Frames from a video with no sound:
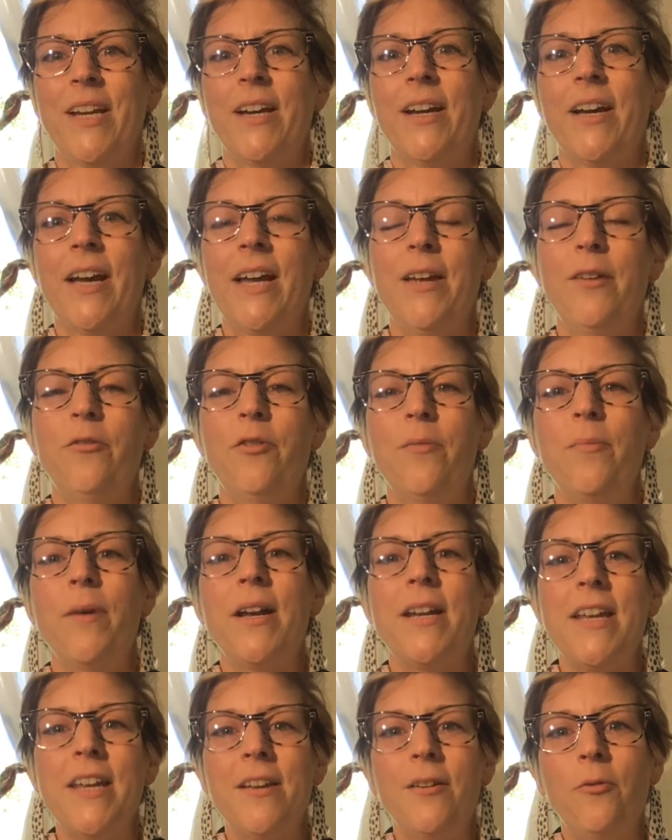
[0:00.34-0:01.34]
Hi
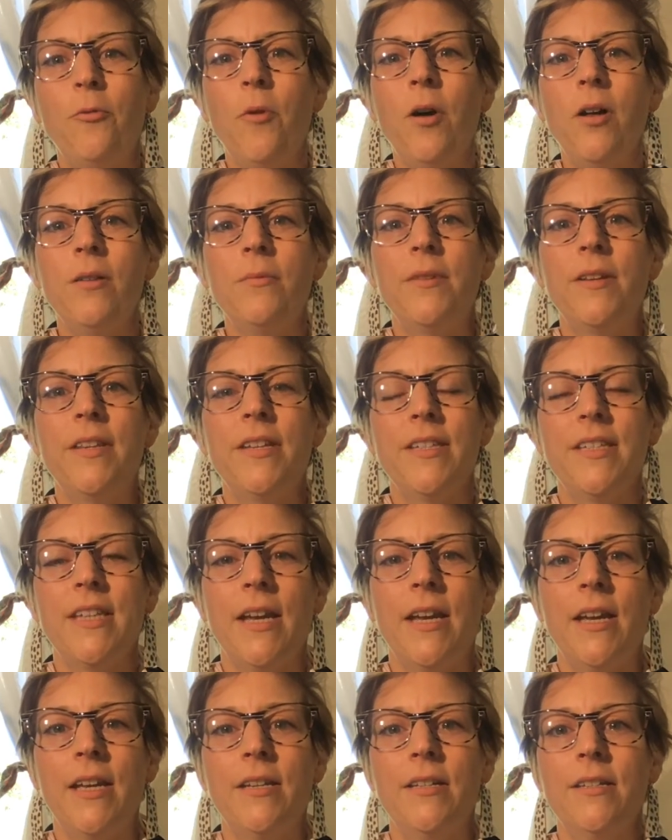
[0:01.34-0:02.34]
everybody, welcome to the
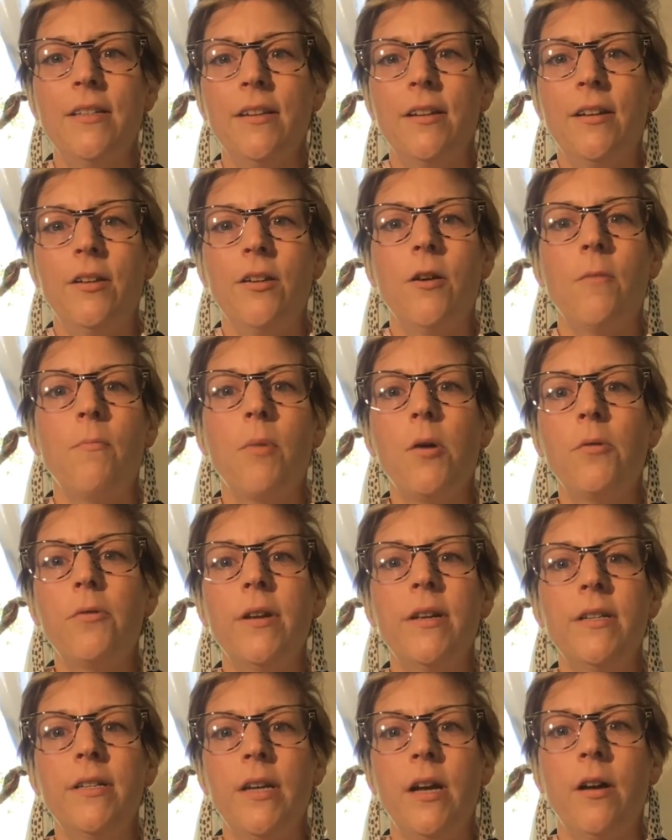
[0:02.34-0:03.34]
second
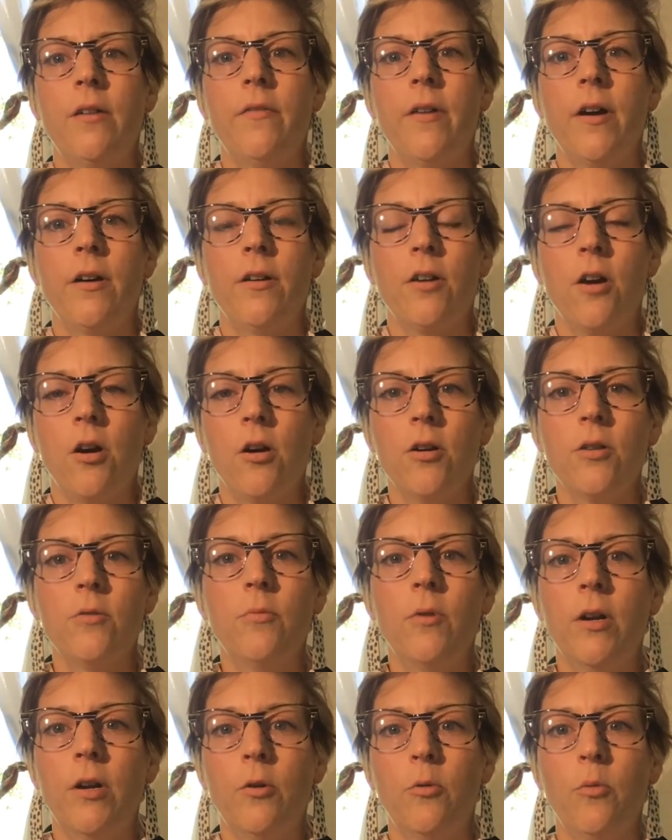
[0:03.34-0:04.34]
component of our CARD
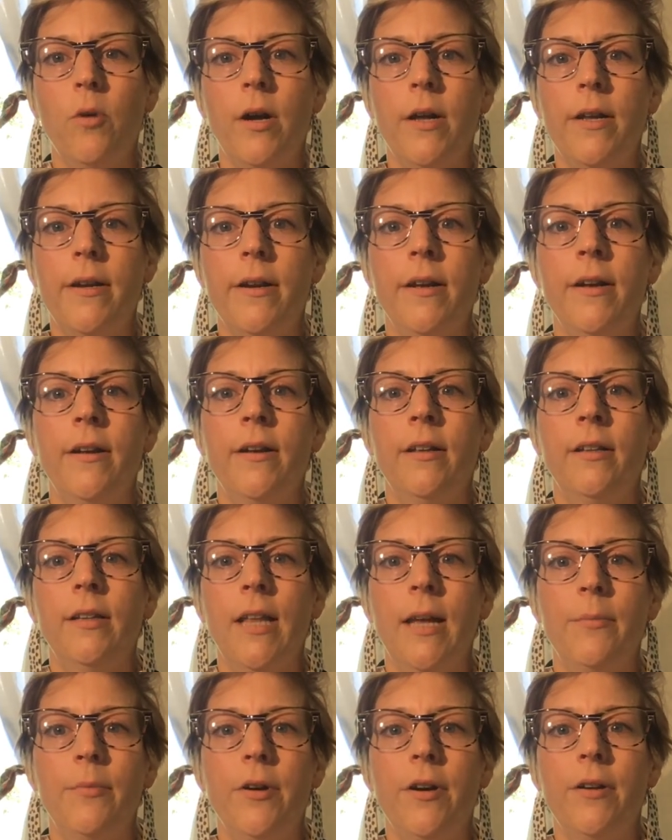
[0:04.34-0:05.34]
101
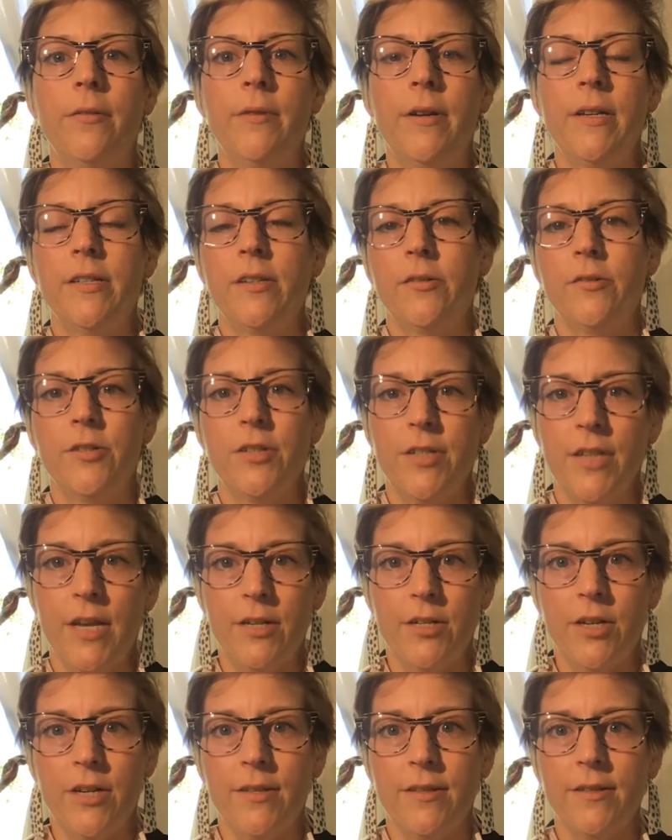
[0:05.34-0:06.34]
library research
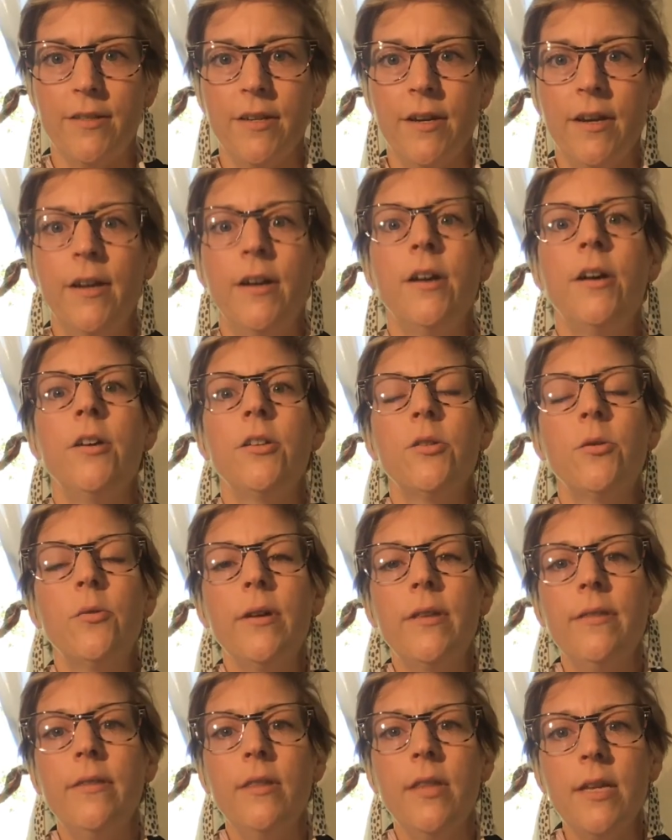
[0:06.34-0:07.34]
sessions. So
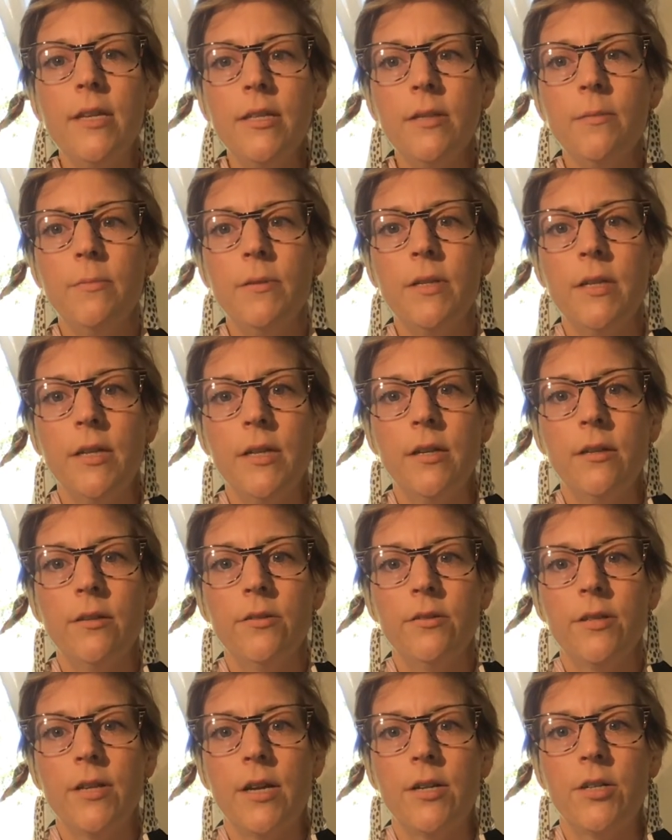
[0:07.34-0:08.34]
in this particular
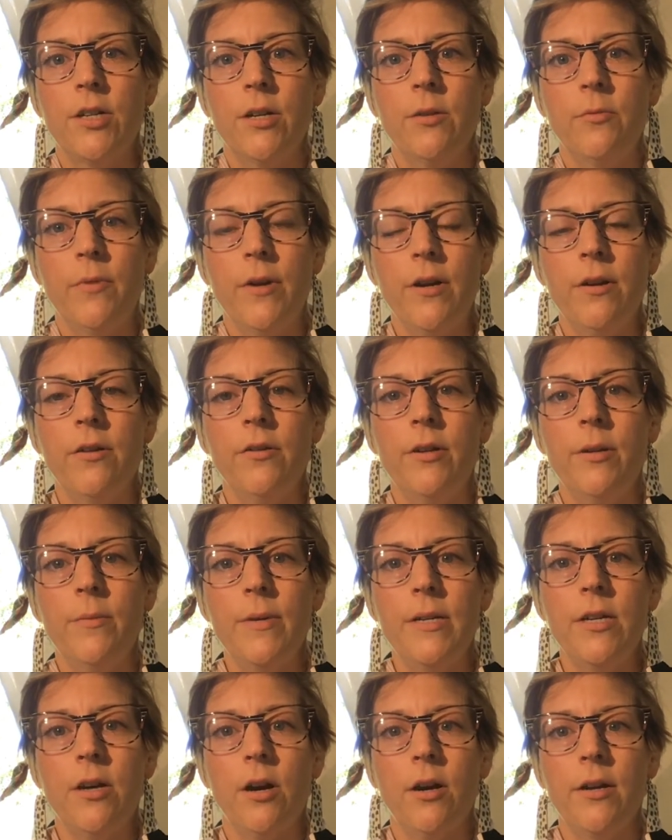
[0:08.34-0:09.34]
session, we are going to
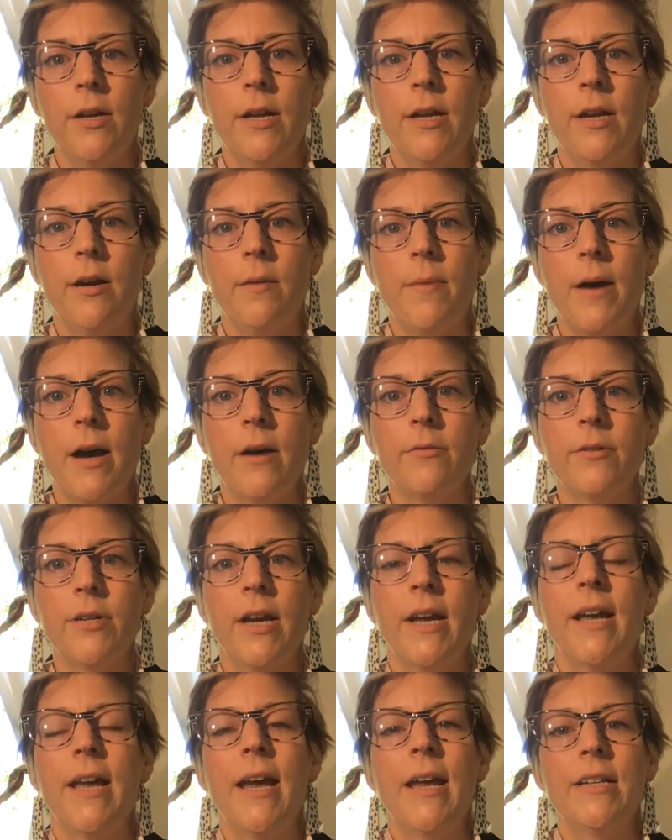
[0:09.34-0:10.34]
be talking about
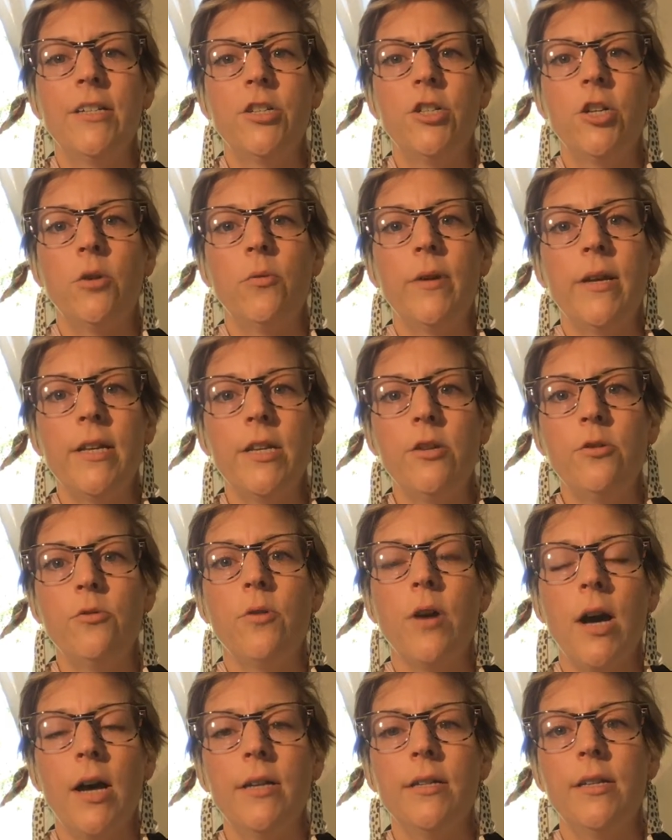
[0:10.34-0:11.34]
and showing you
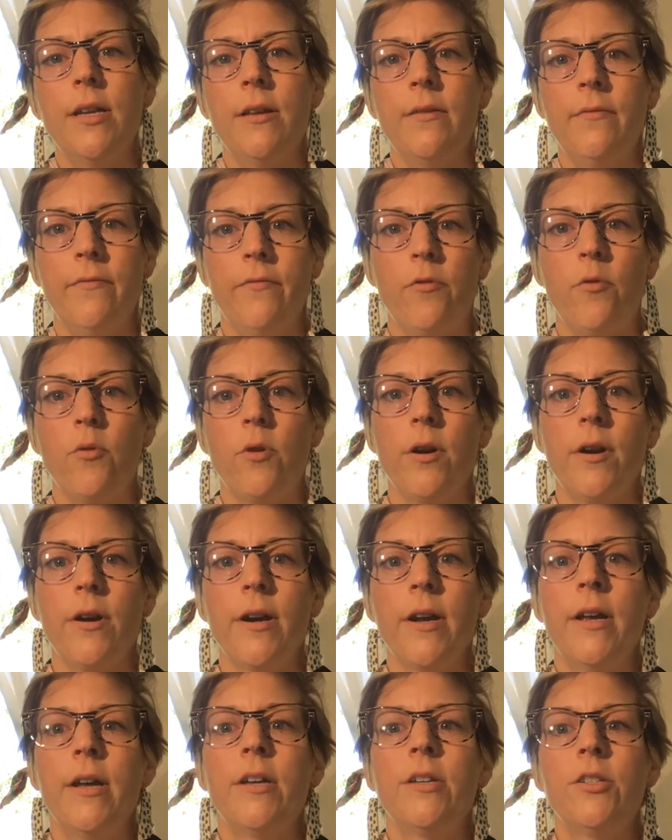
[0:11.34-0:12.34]
content for
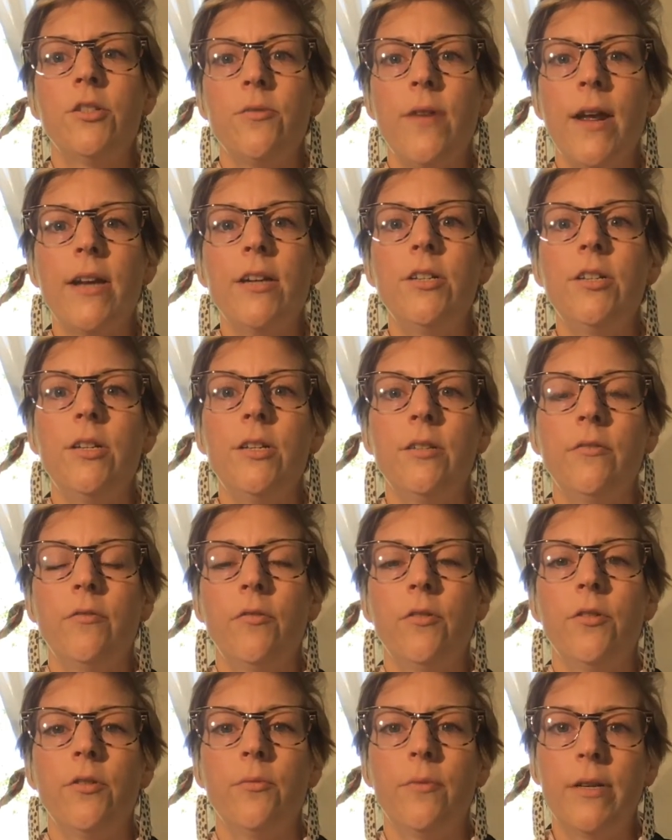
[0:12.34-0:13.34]
strategies
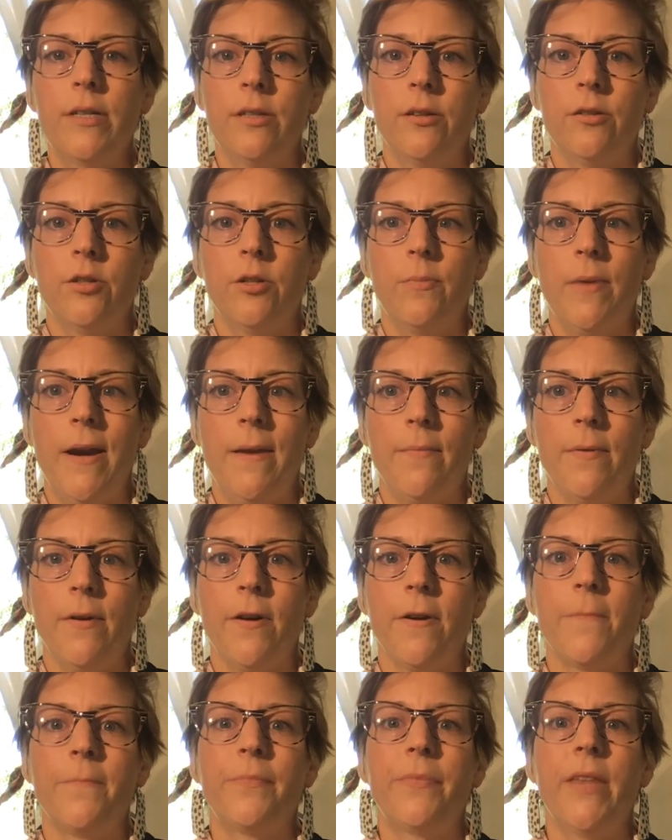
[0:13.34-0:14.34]
for the research
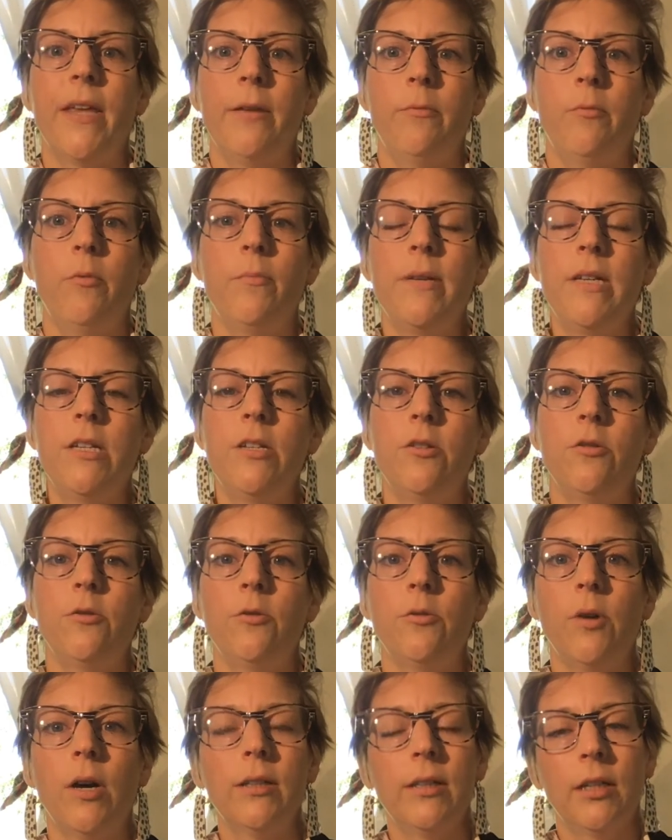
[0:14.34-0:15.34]
paper that will be
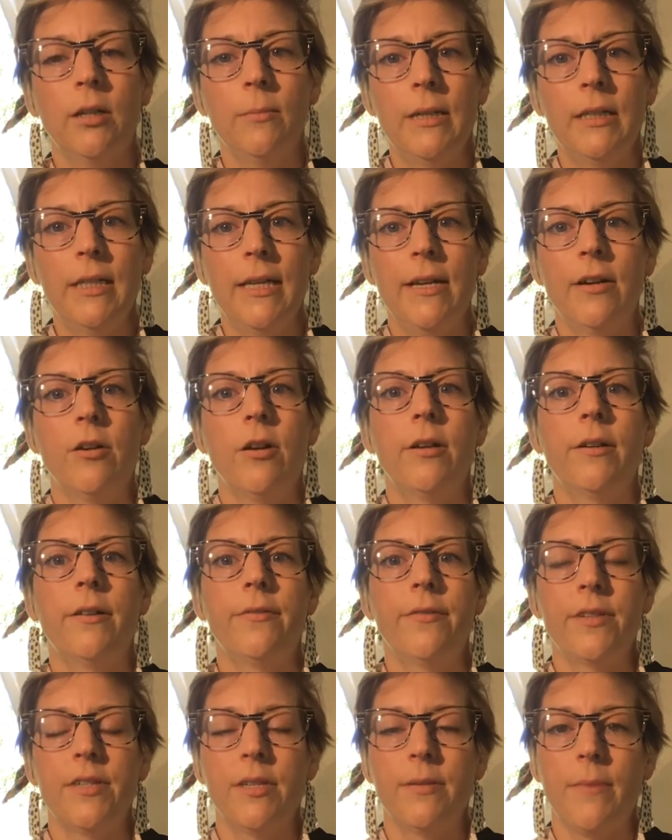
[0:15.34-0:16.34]
due a little bit later on
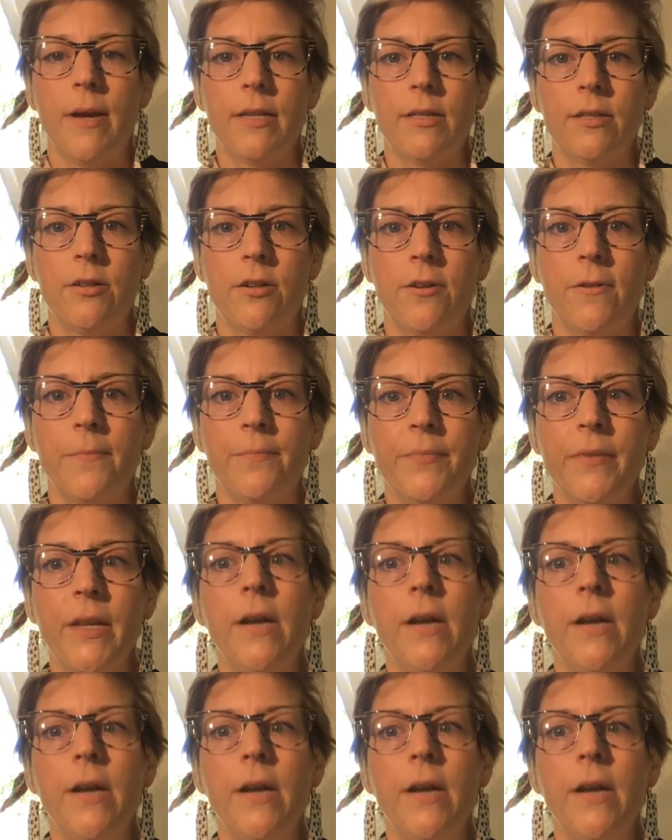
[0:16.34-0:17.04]
in the semester.